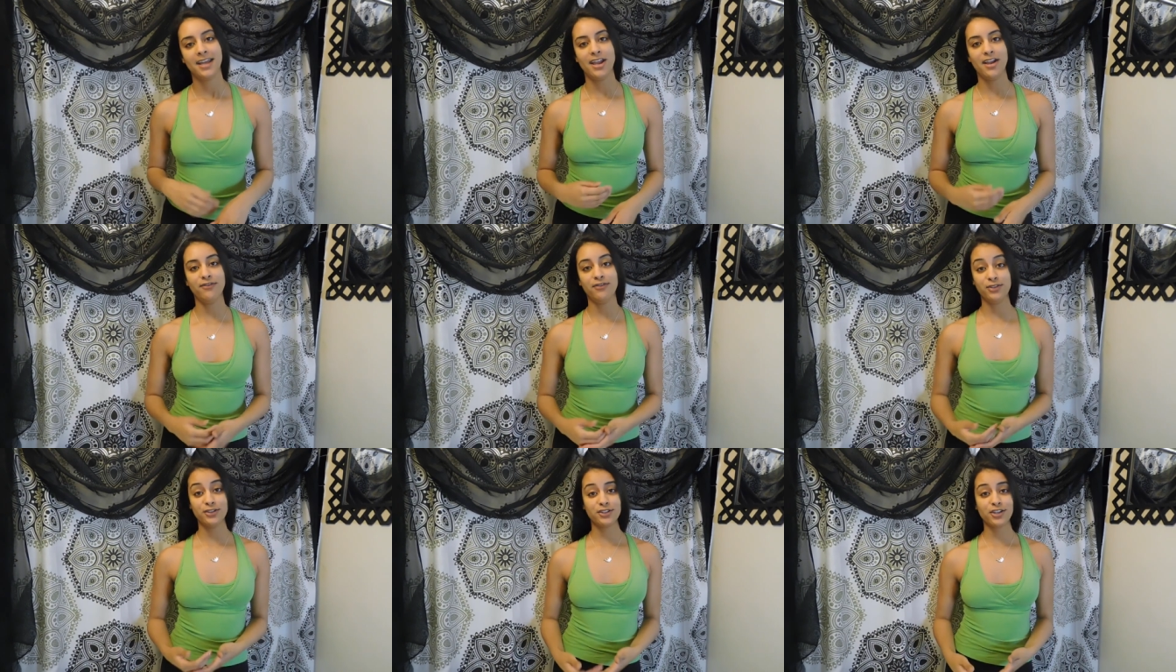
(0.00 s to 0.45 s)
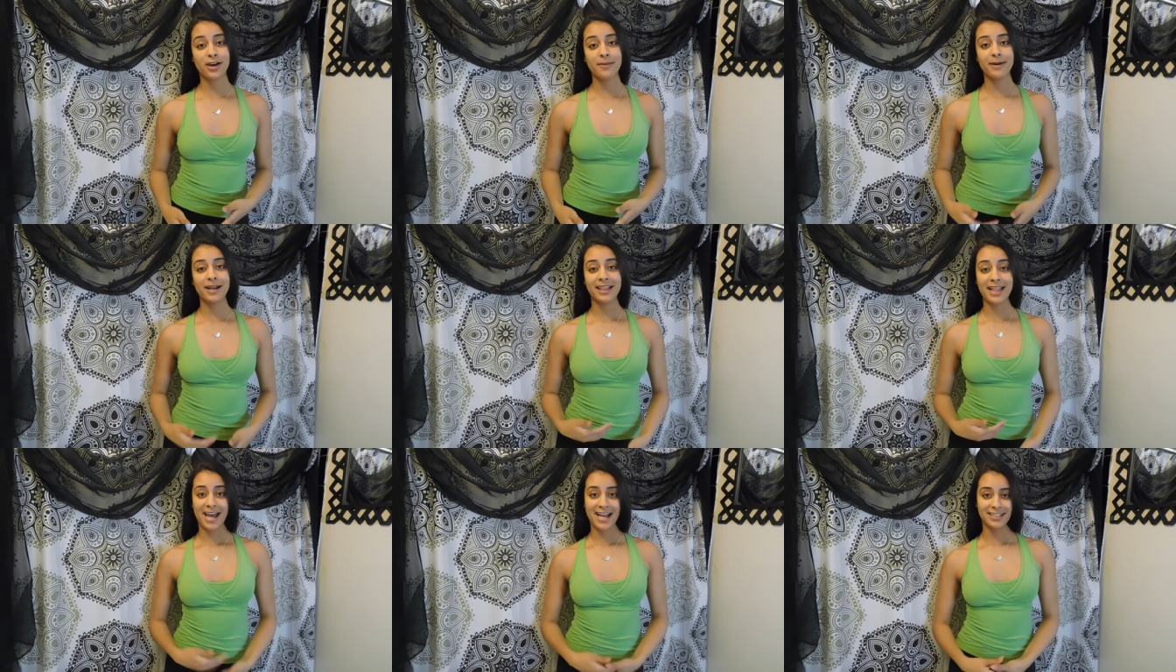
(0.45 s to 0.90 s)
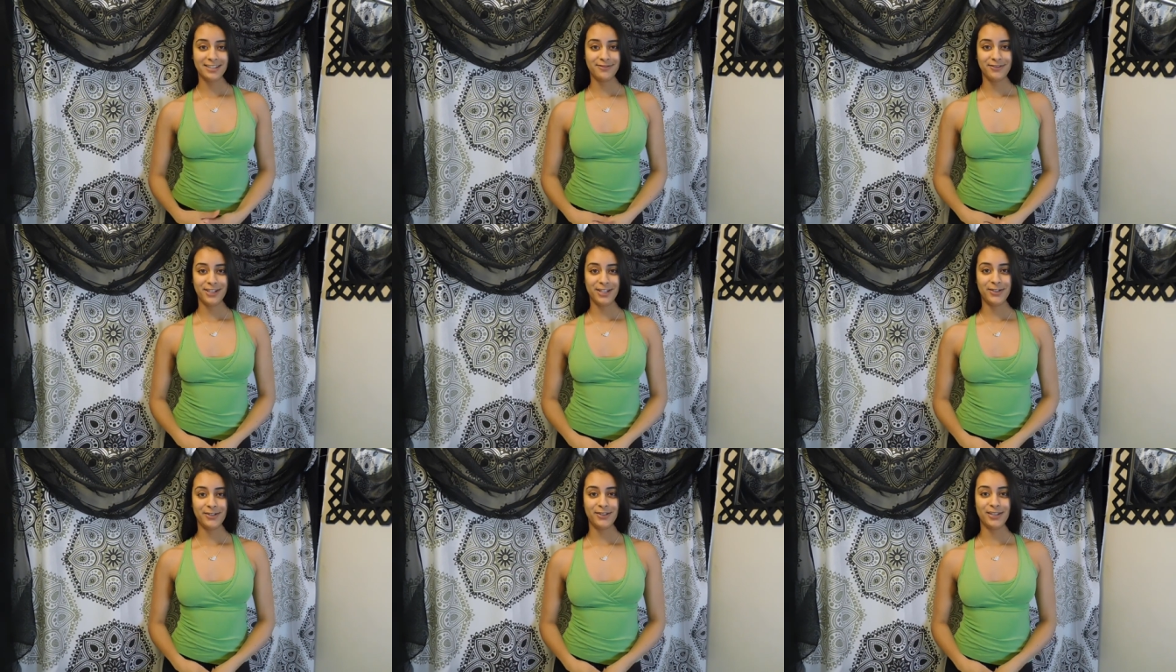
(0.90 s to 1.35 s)
If you saw my last
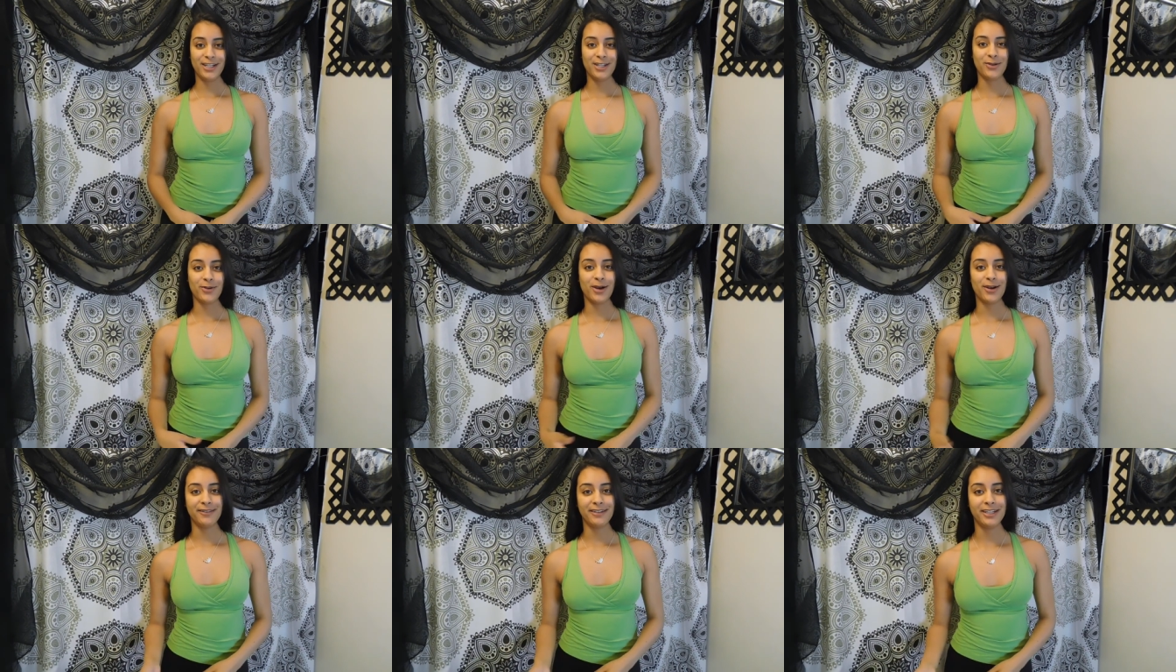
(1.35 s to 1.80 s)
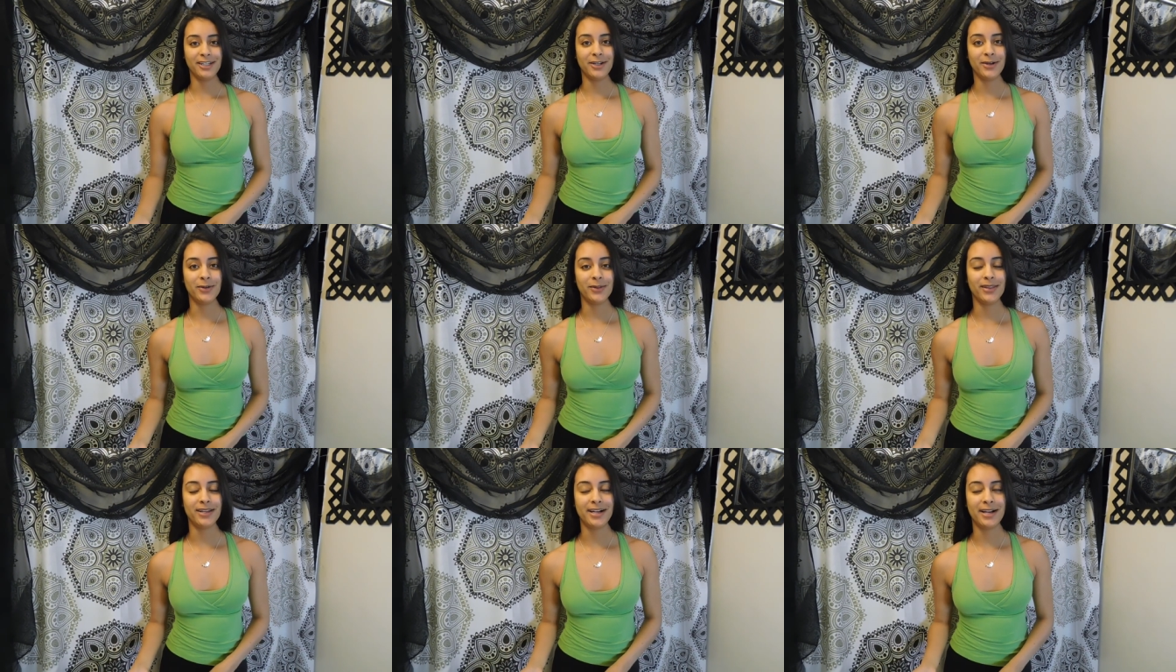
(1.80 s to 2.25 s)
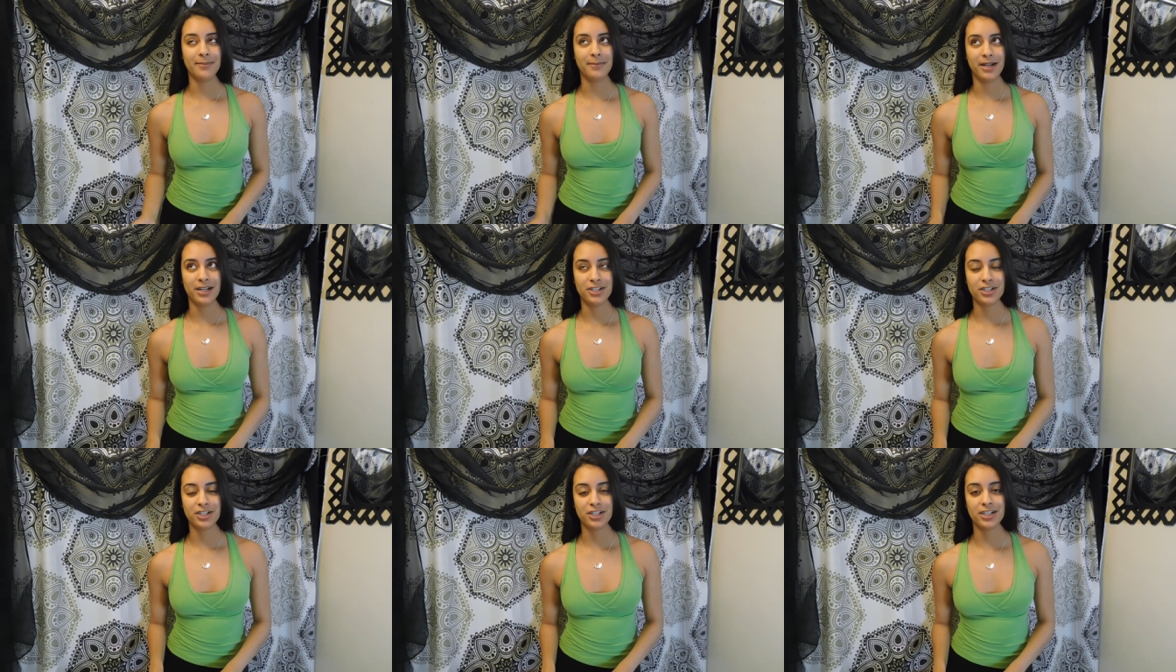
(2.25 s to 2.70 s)
video, then you already know that I
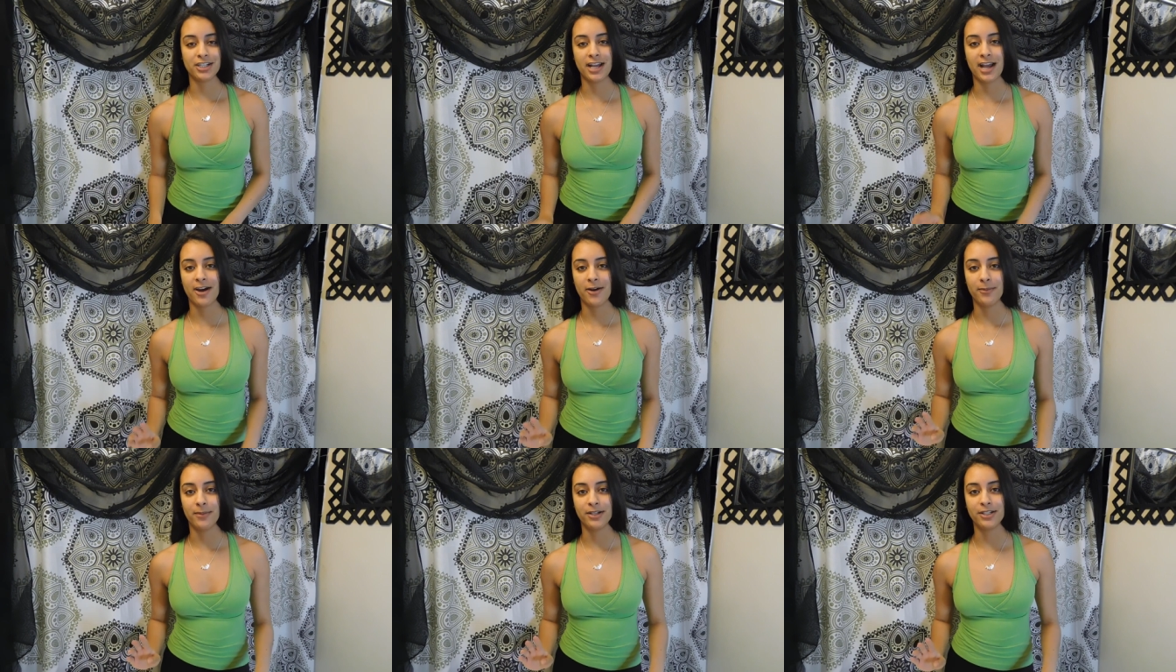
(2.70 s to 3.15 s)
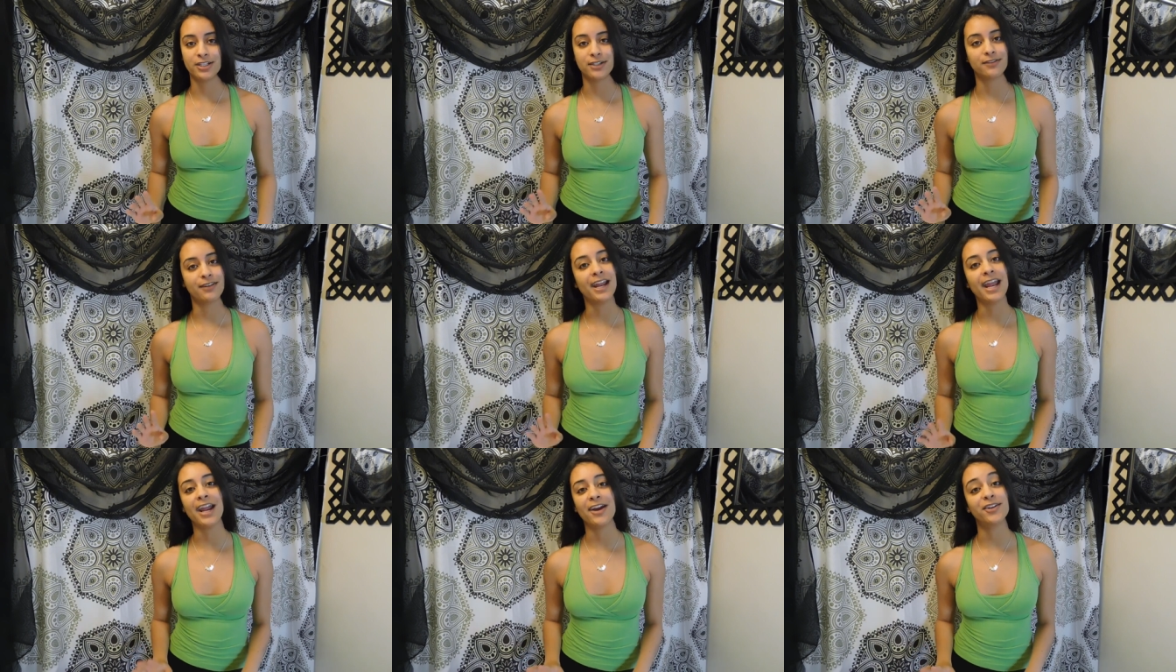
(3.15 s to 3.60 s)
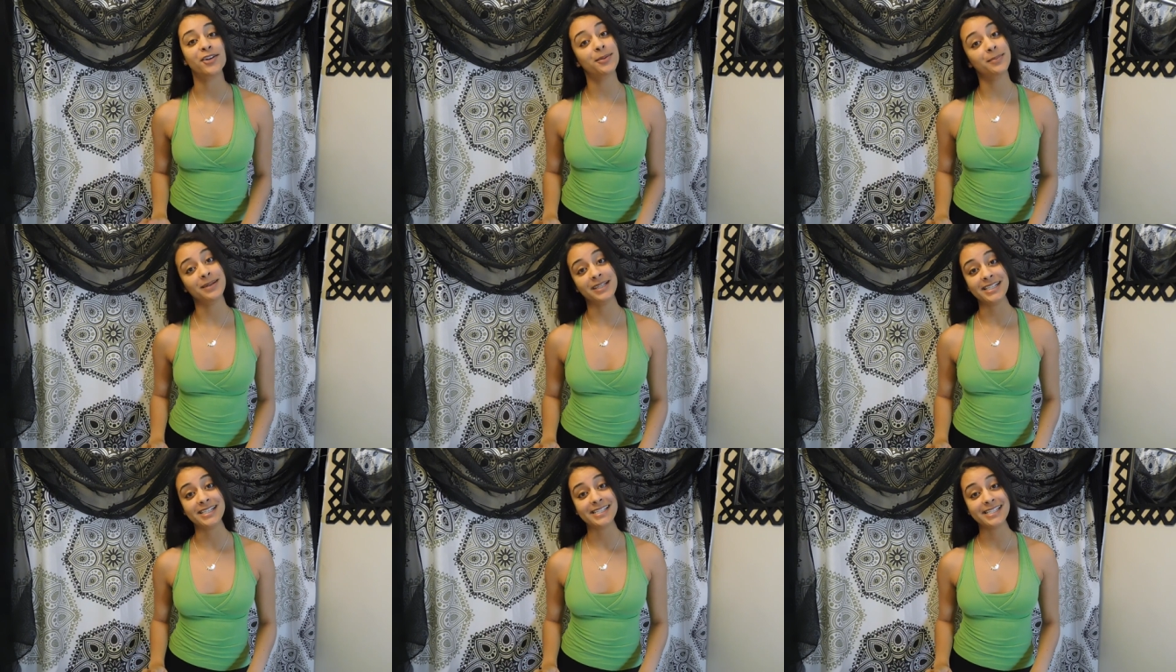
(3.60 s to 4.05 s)
mentioned how much of a hair
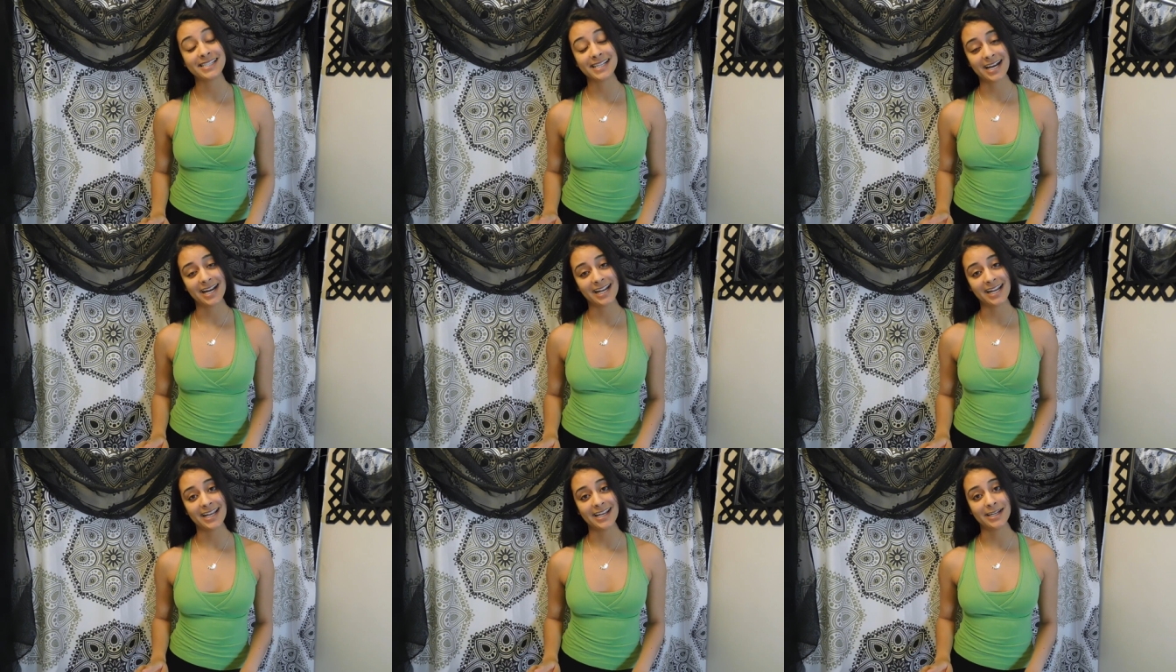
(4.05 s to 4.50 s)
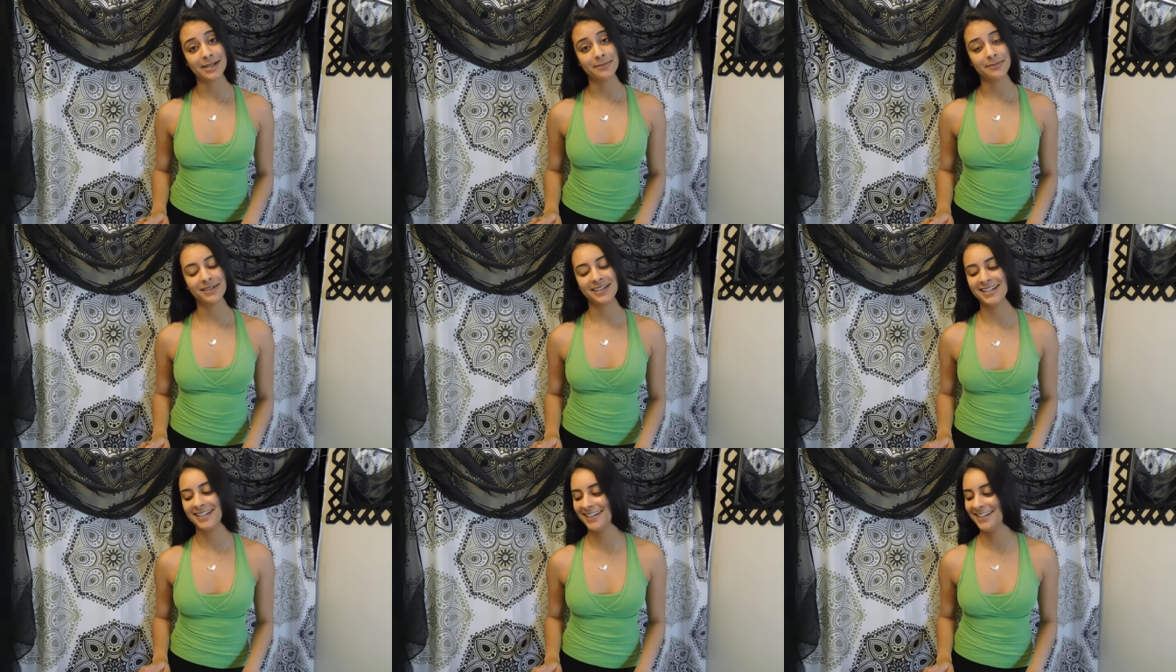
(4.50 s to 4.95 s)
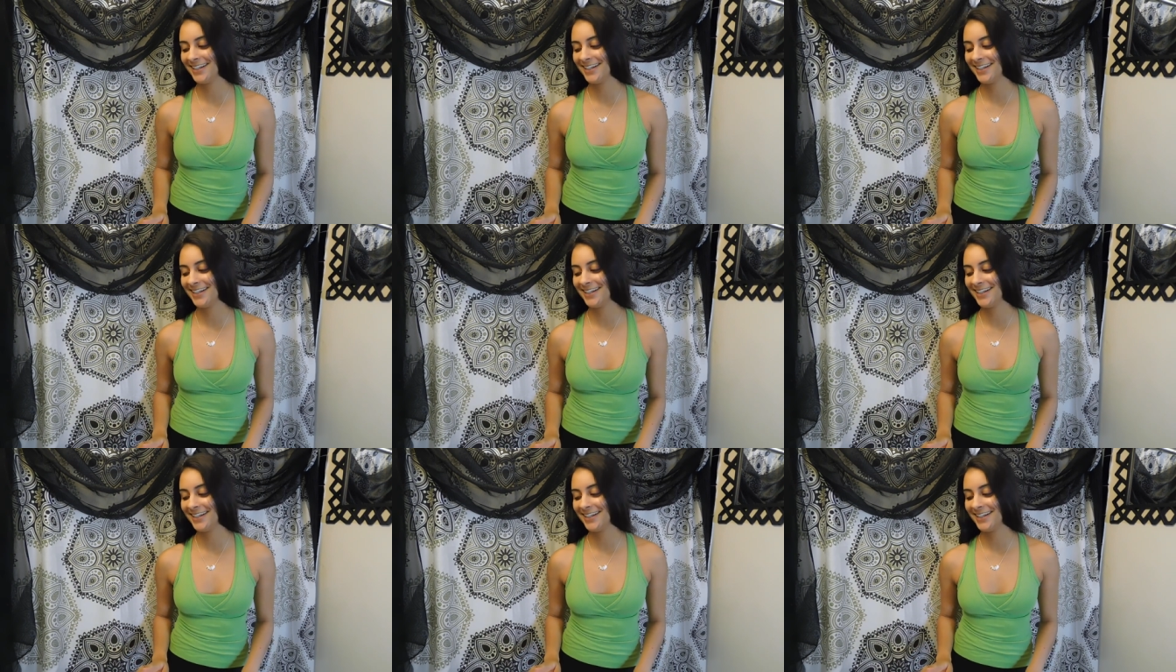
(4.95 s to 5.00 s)
beast I am.